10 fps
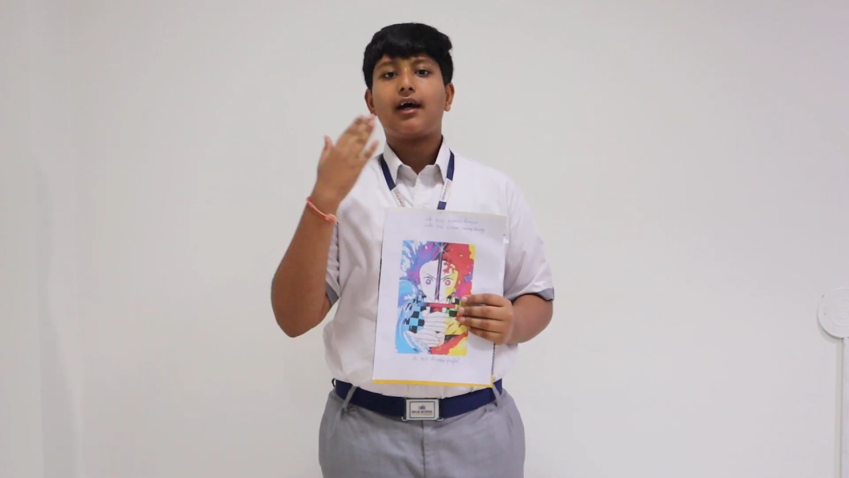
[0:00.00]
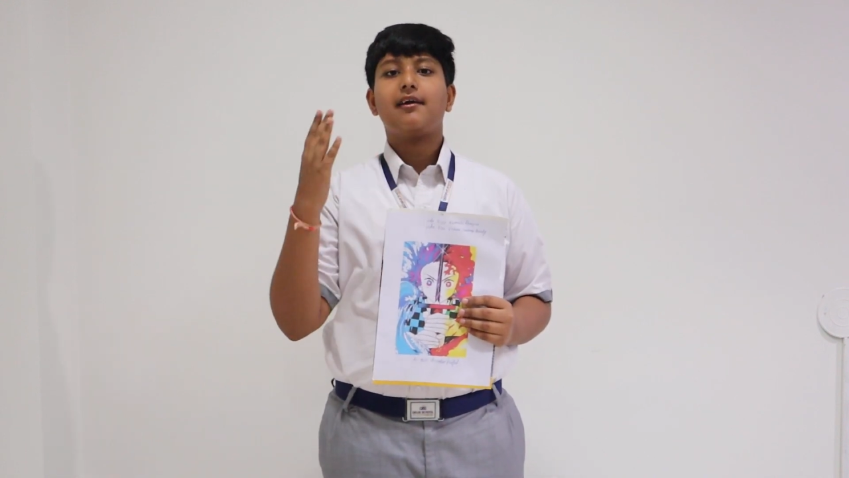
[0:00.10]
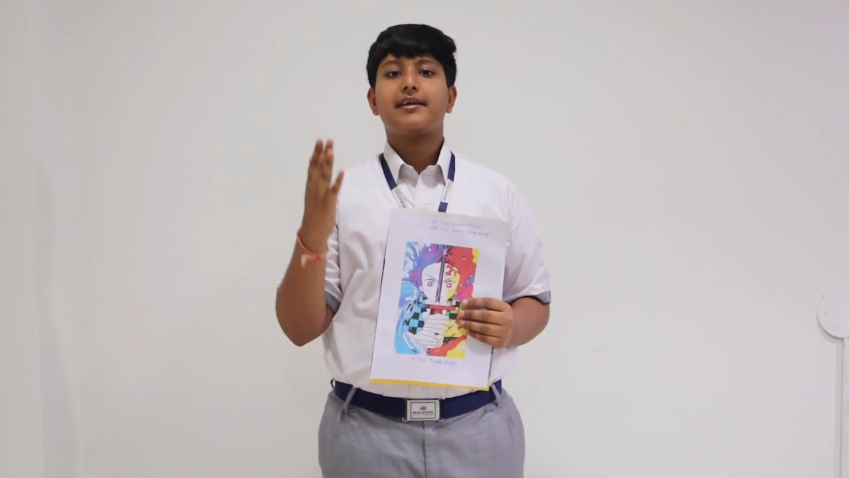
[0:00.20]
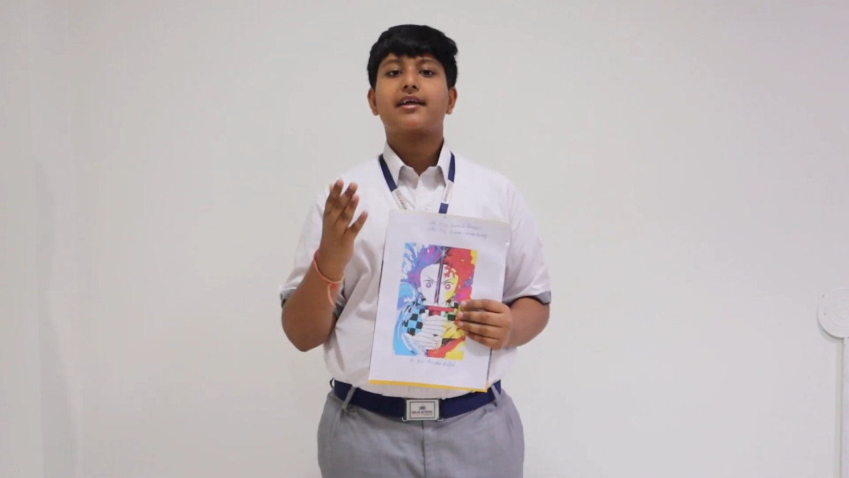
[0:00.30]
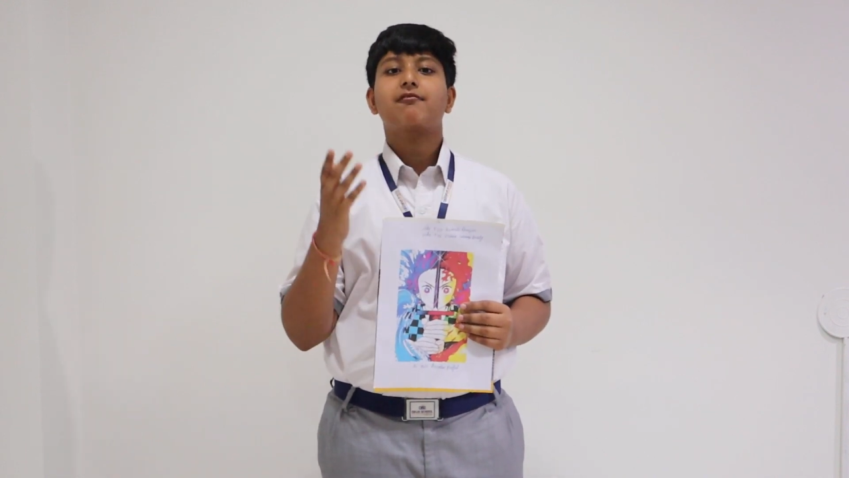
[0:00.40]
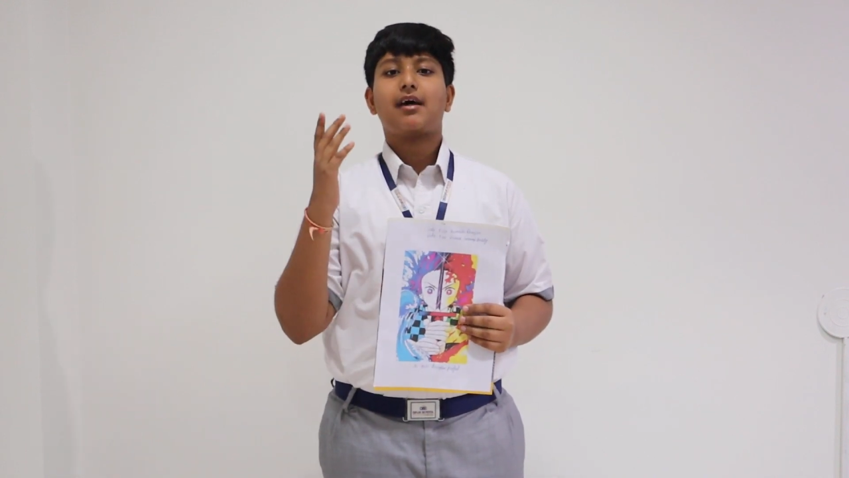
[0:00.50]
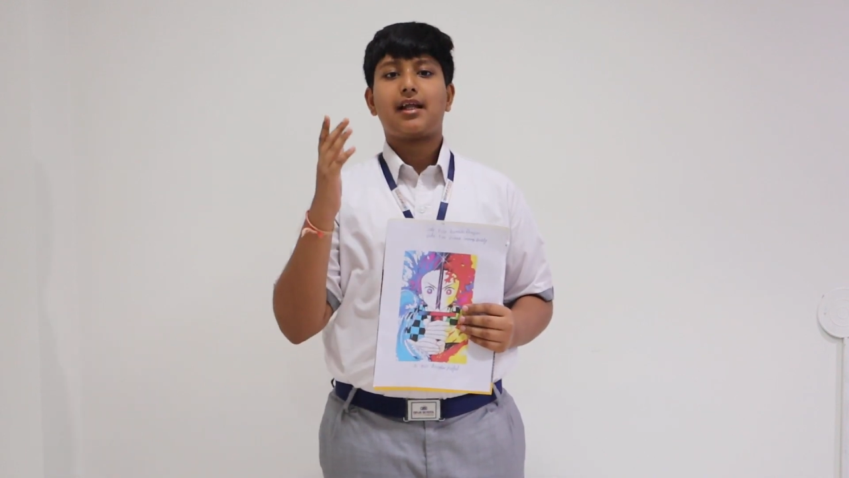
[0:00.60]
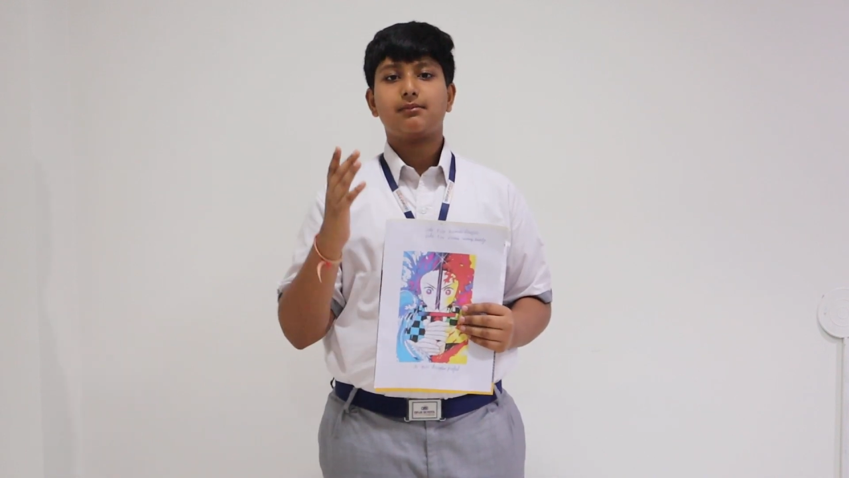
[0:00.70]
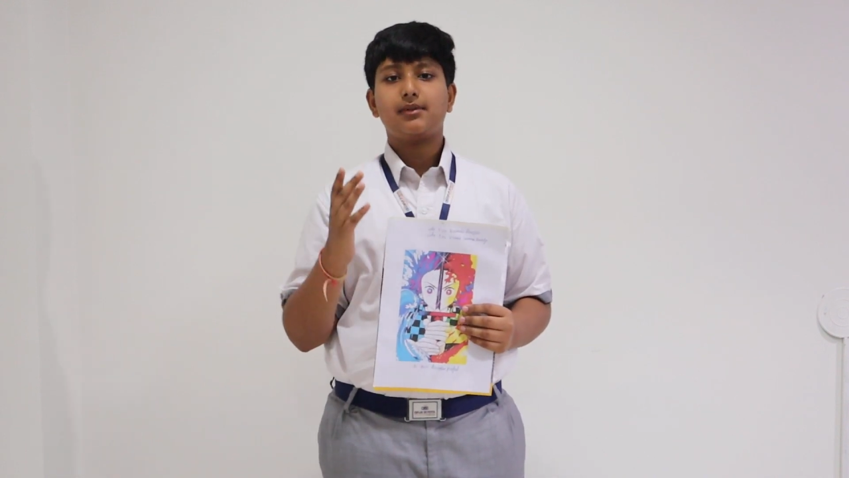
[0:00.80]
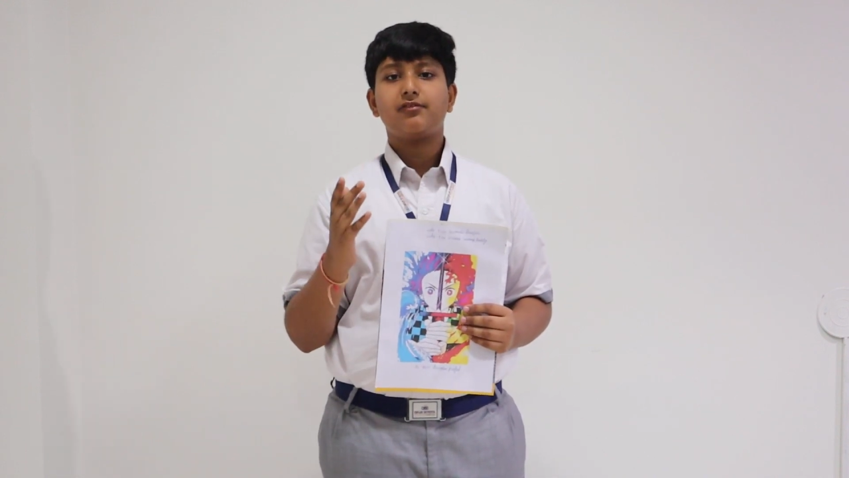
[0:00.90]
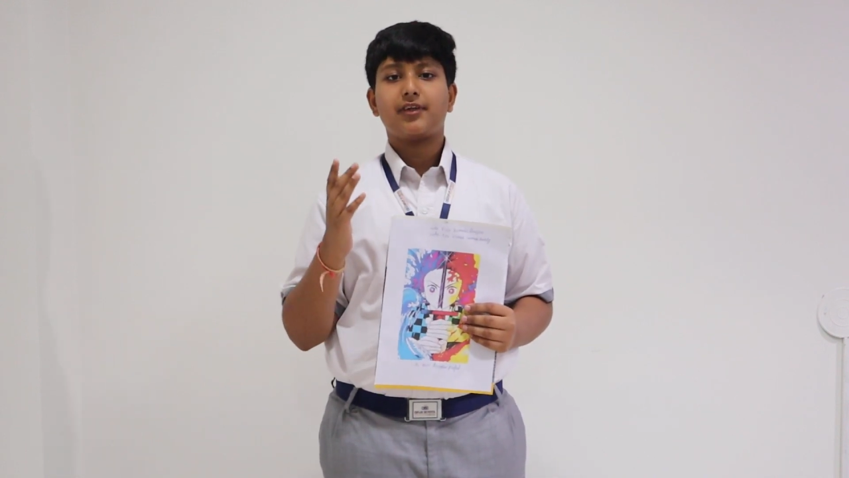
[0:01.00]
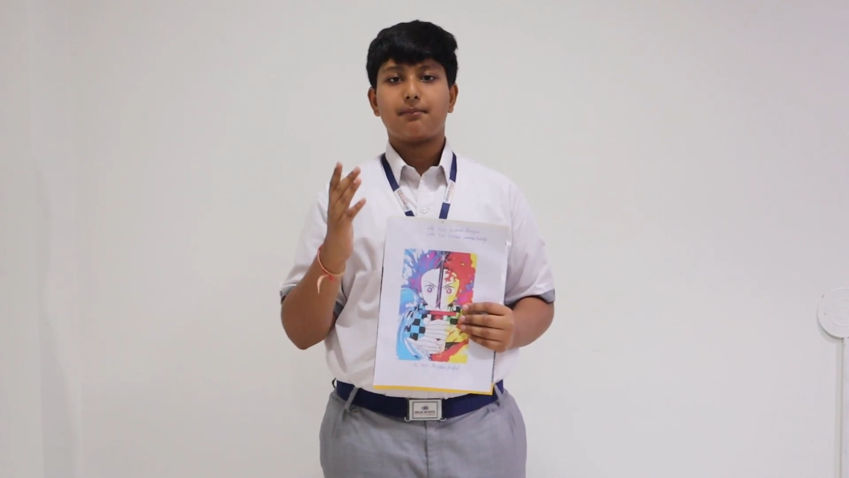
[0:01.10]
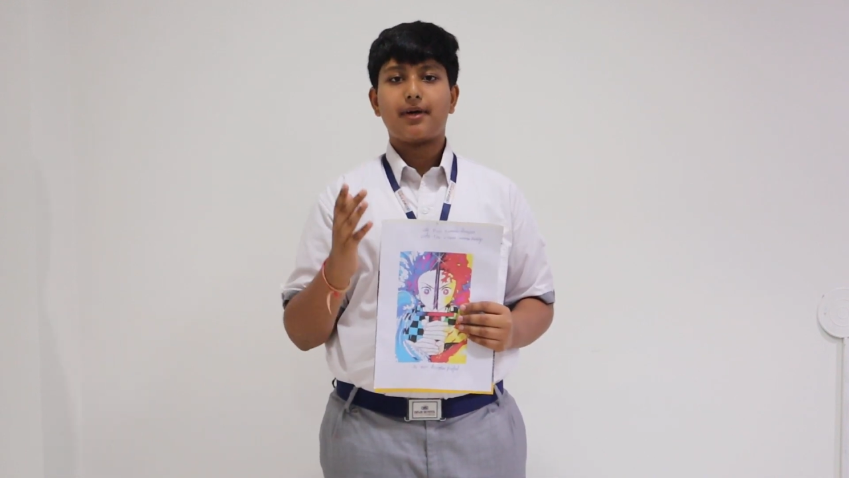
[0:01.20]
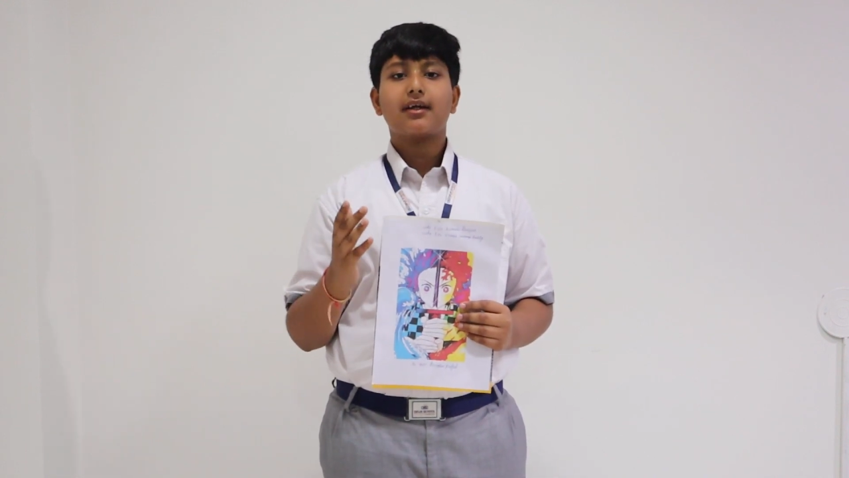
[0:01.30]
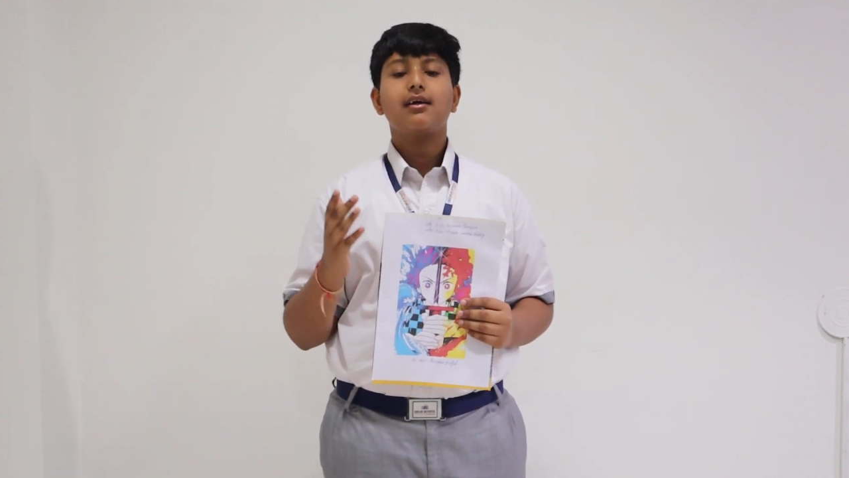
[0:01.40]
I will take valuable
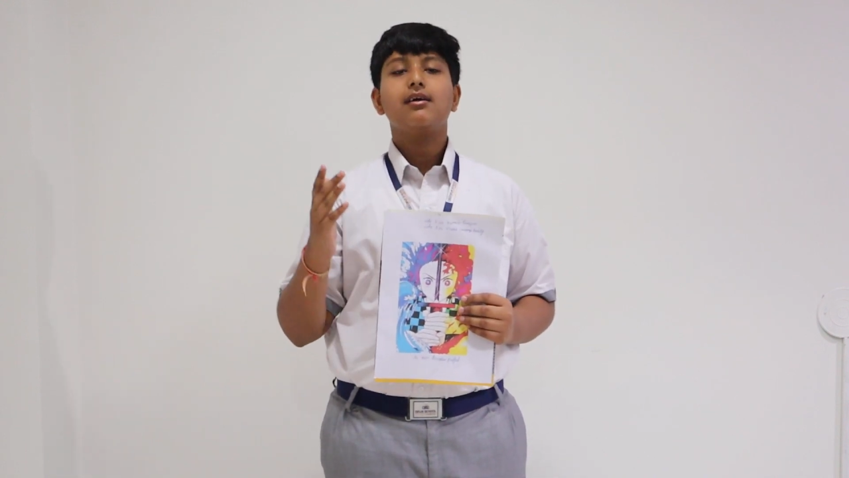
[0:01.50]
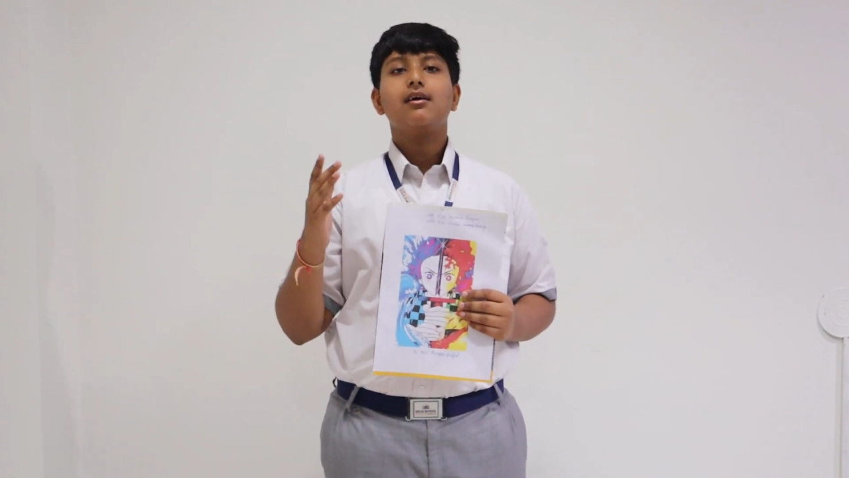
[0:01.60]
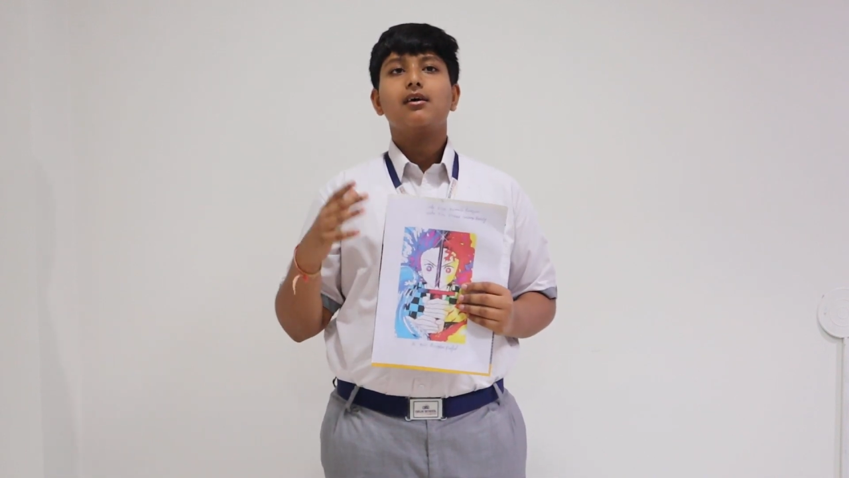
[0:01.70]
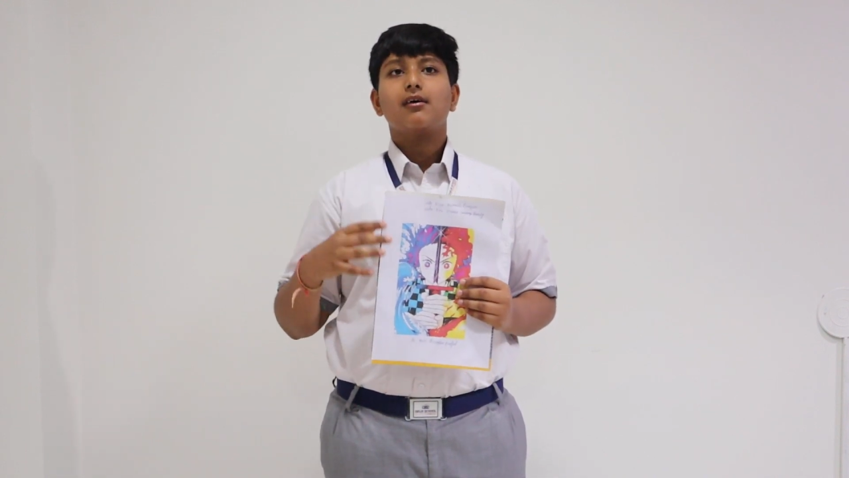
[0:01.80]
feedback